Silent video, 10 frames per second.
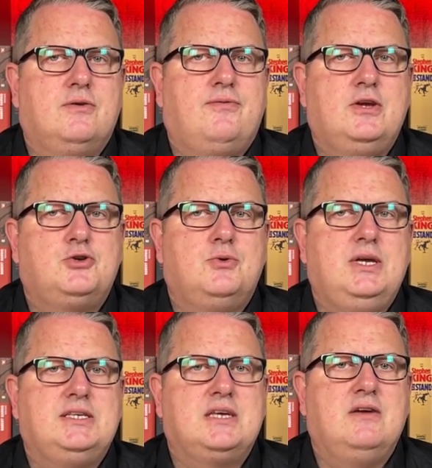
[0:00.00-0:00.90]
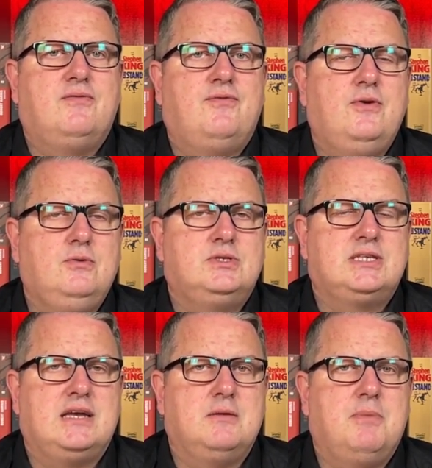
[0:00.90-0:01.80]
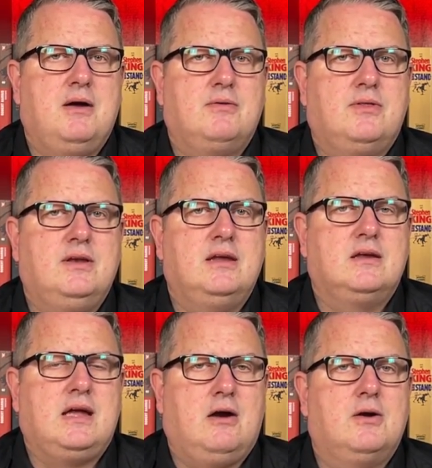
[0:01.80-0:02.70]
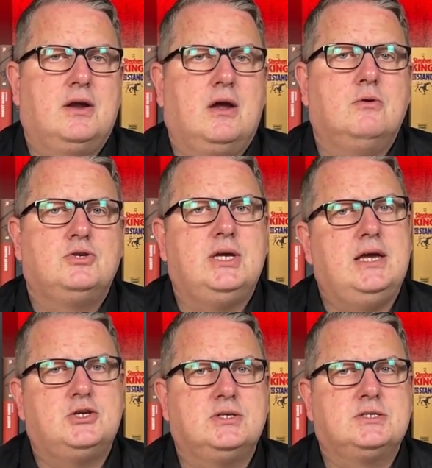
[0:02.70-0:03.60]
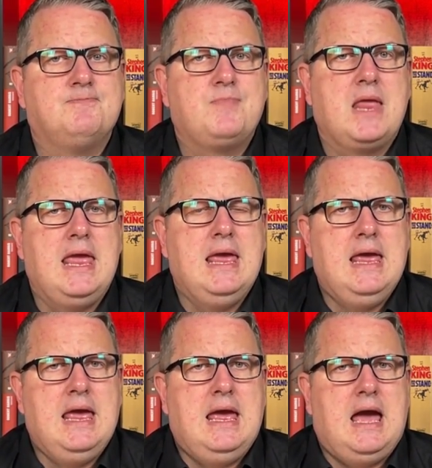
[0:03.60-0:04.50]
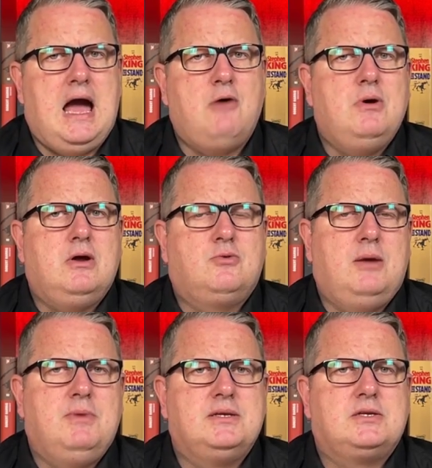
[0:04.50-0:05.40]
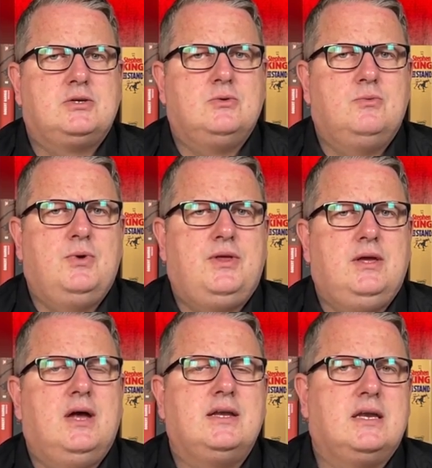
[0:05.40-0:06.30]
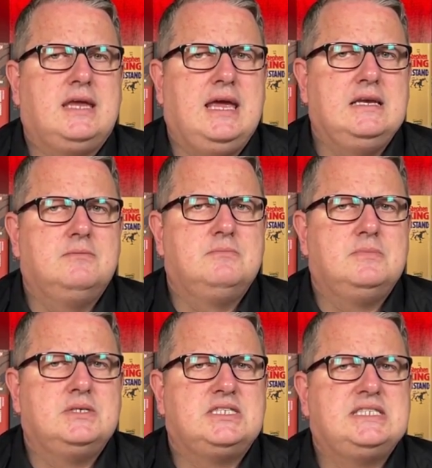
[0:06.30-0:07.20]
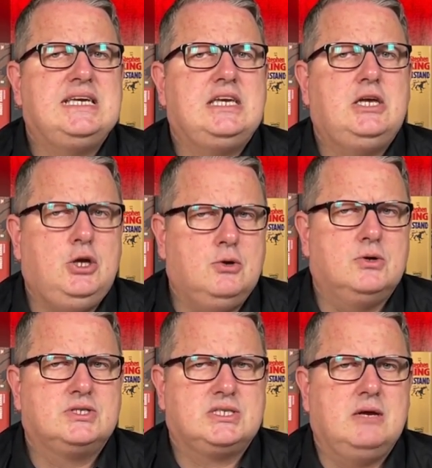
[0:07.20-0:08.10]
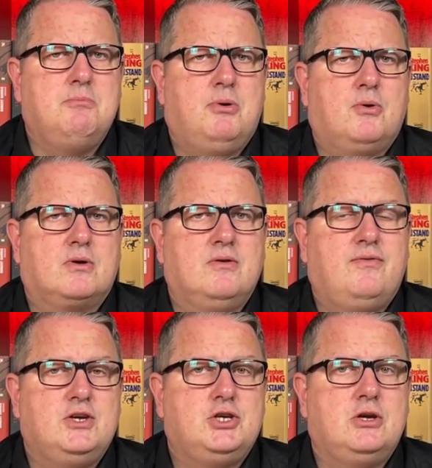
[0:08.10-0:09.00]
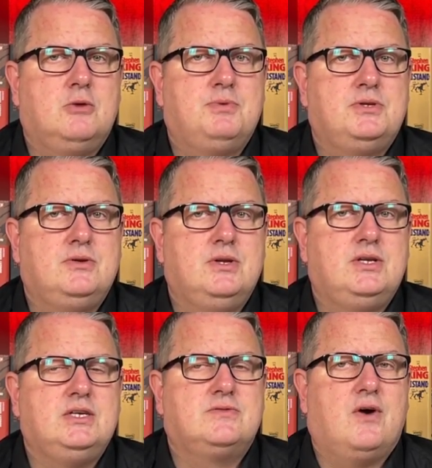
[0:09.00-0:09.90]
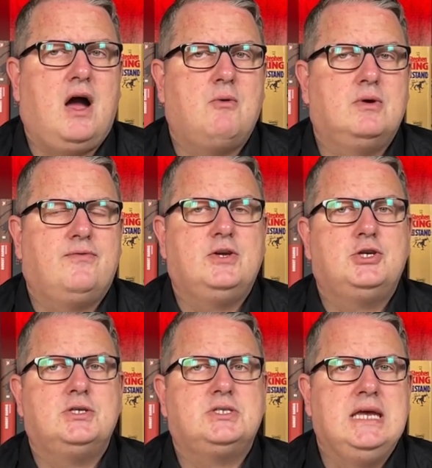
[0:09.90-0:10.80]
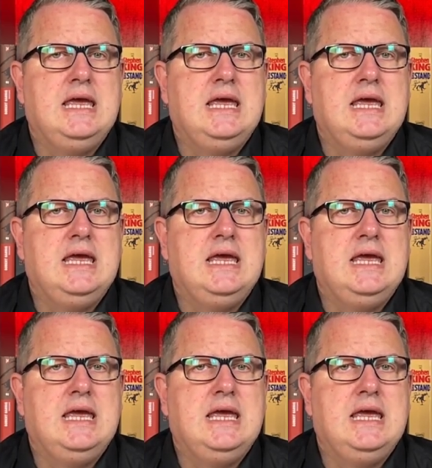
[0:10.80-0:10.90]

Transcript: Fisheries and Food, said about the current negotiations, "Our agreement with the United Kingdom secures important fishing opportunities for our fishers